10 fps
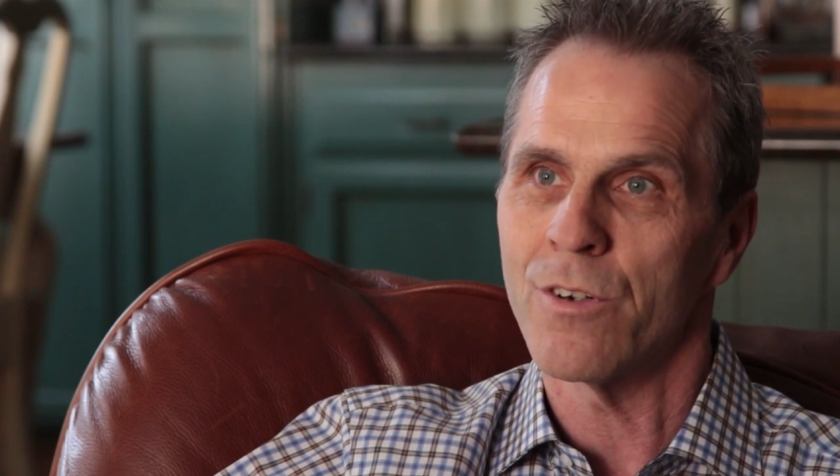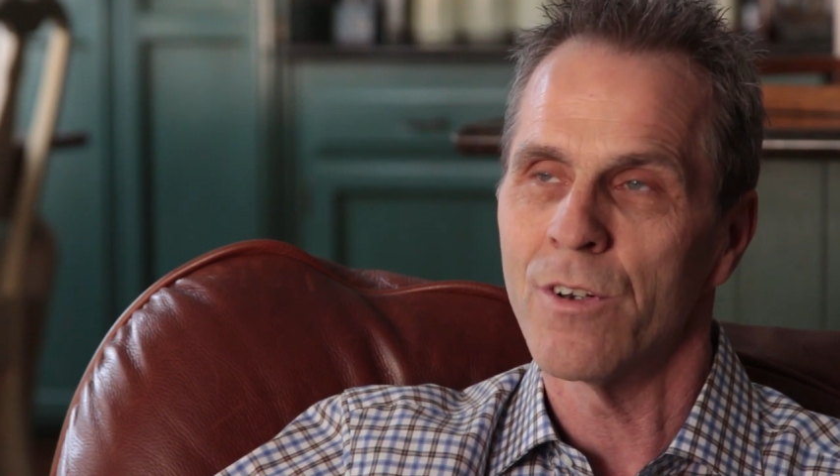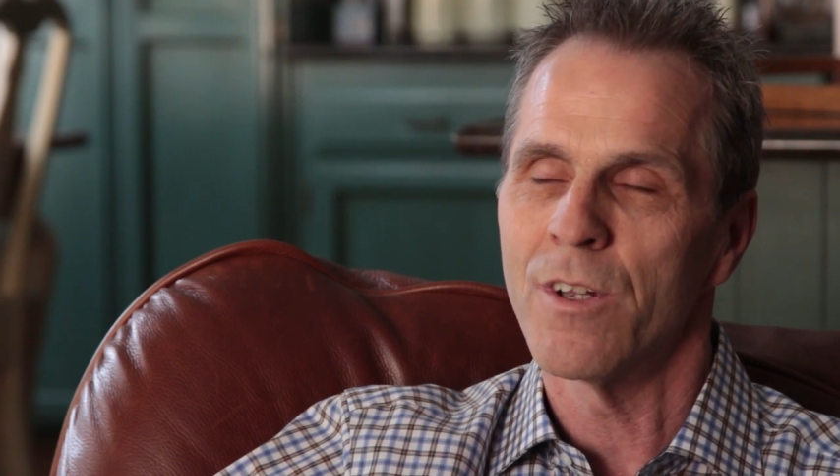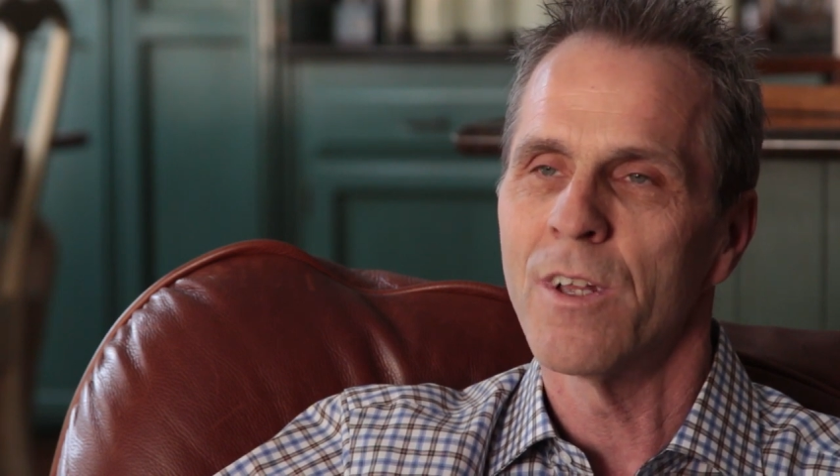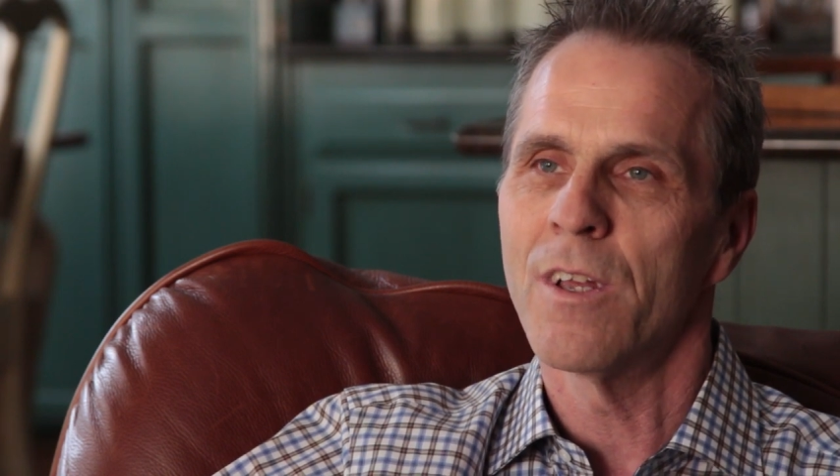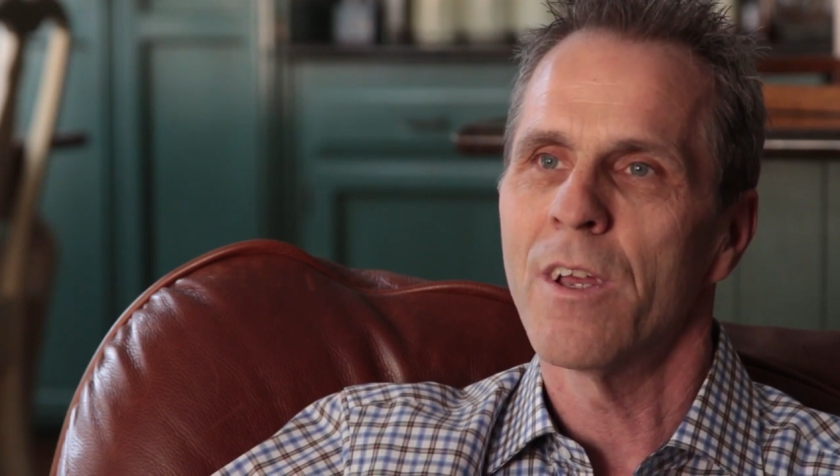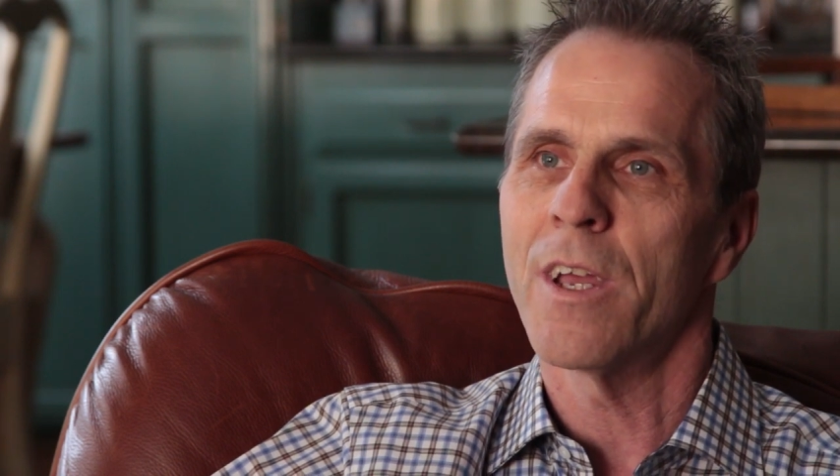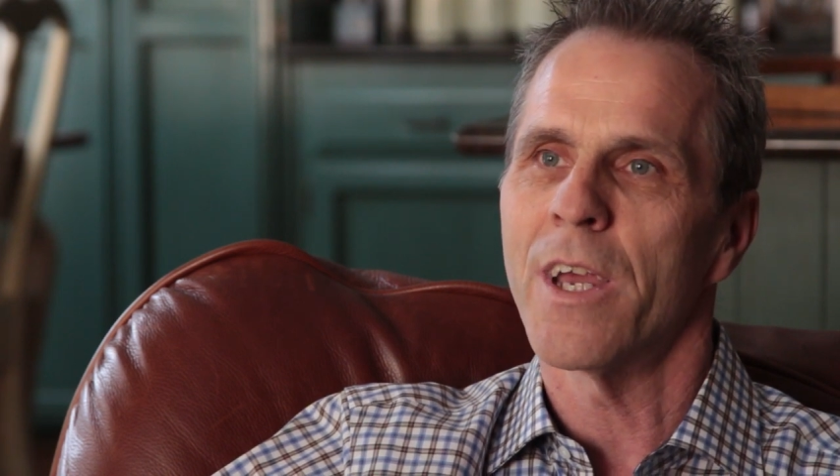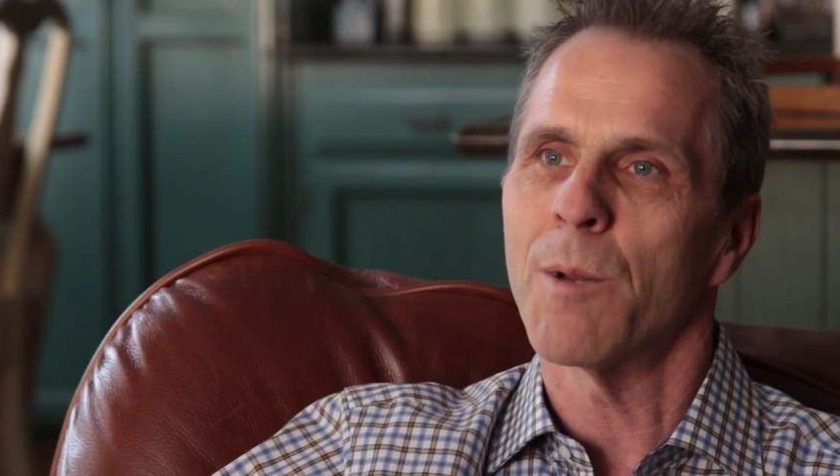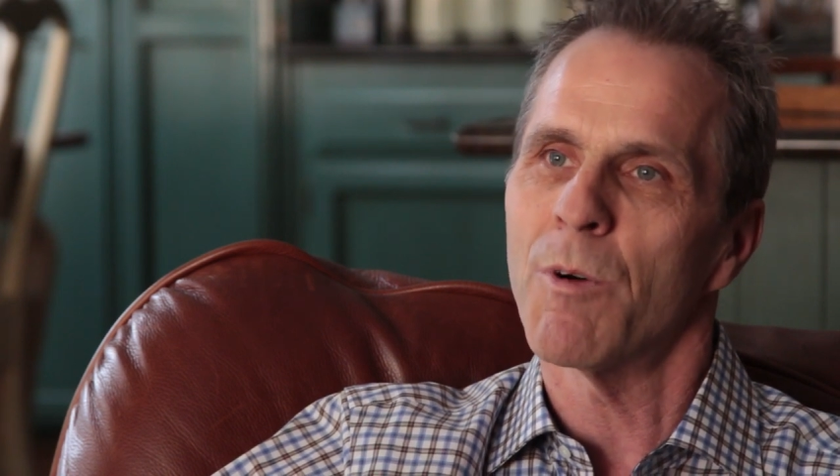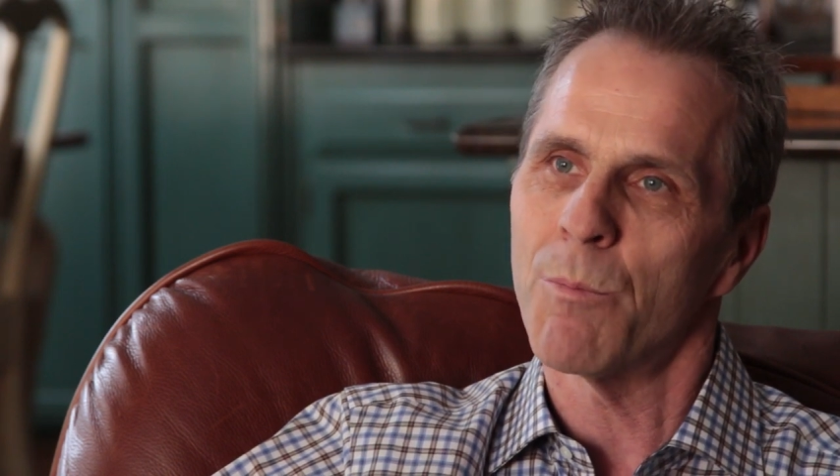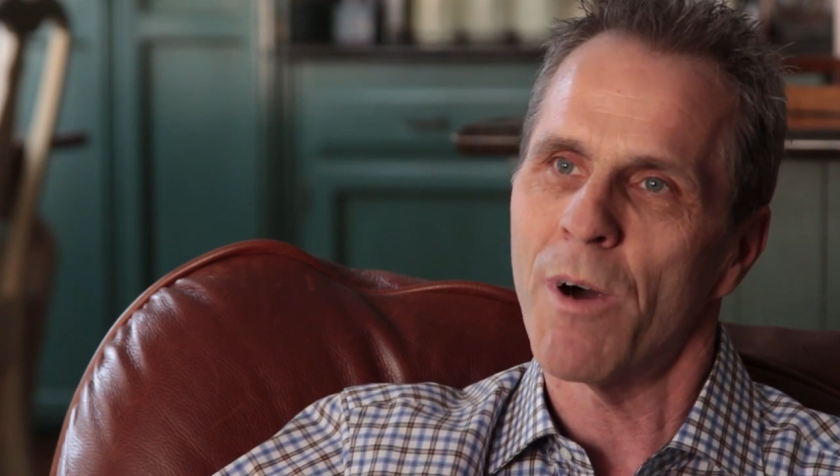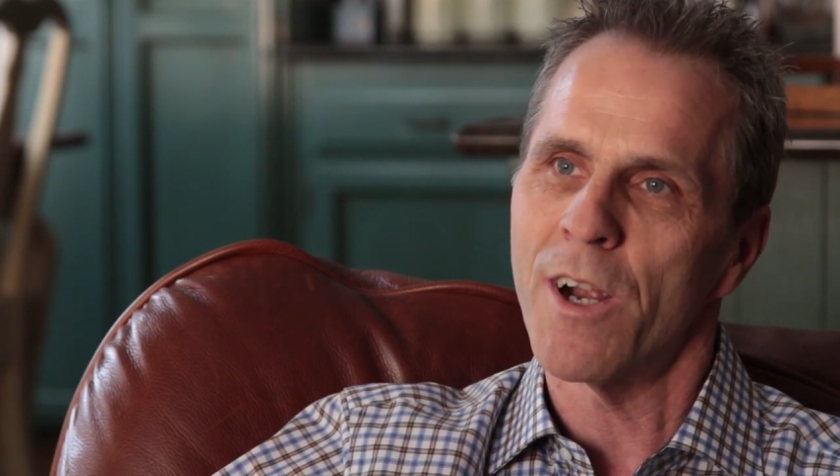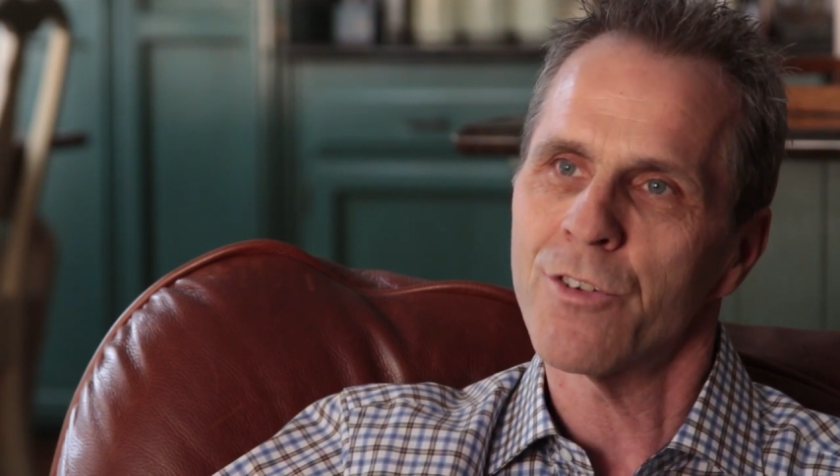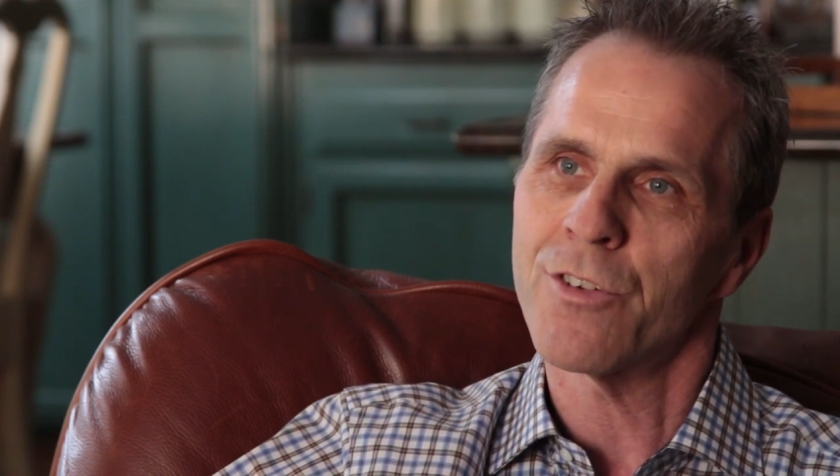and I'm on the
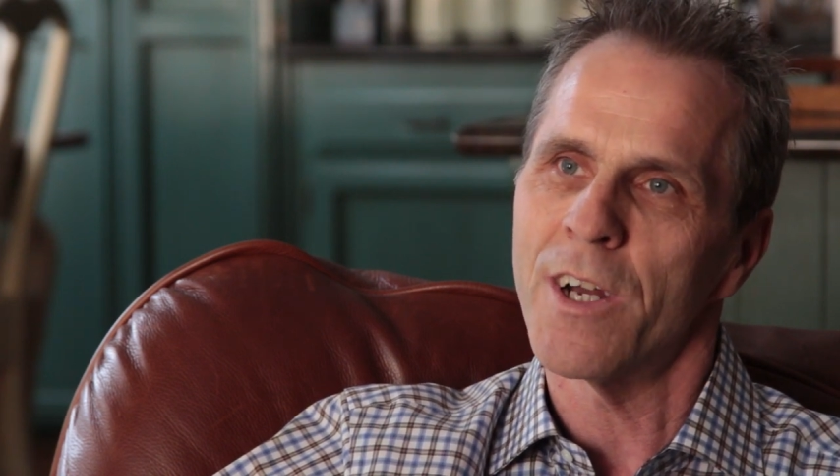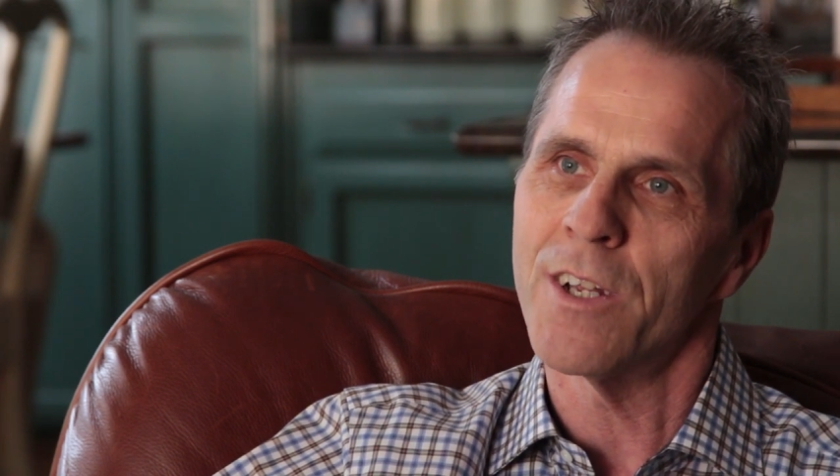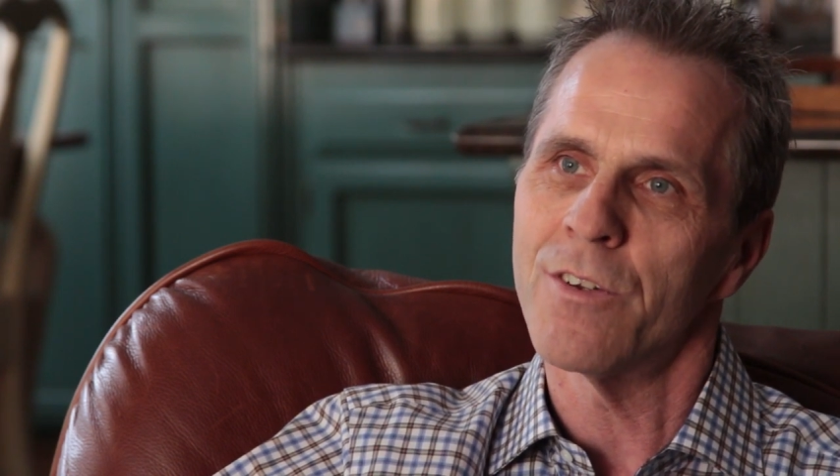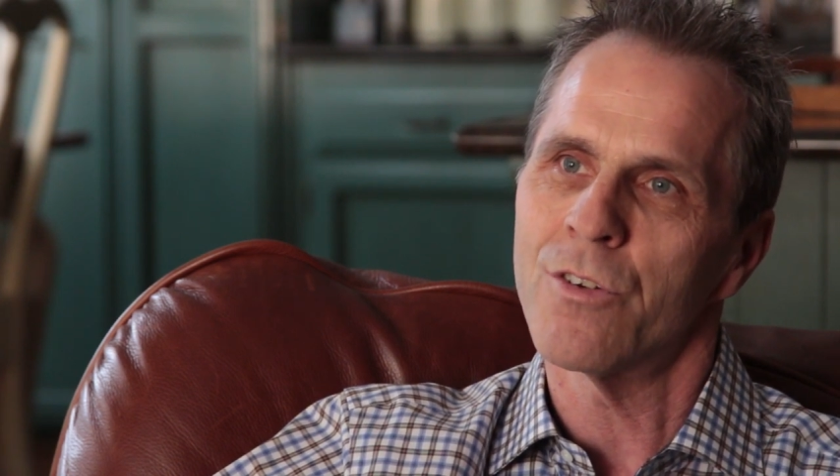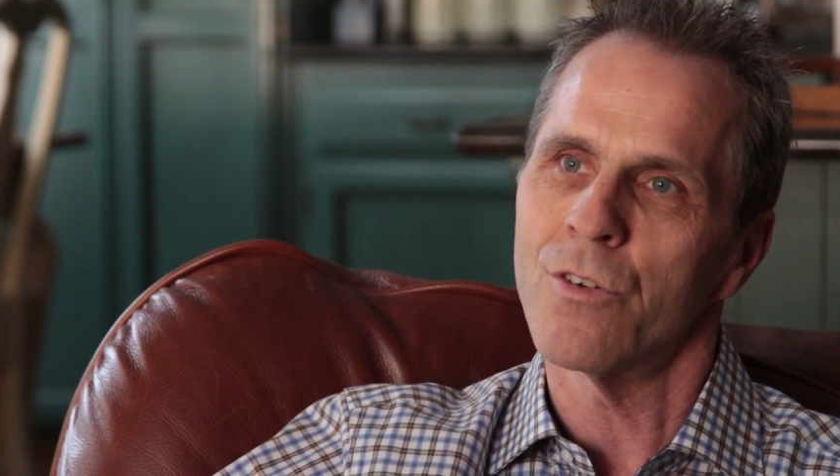buyer side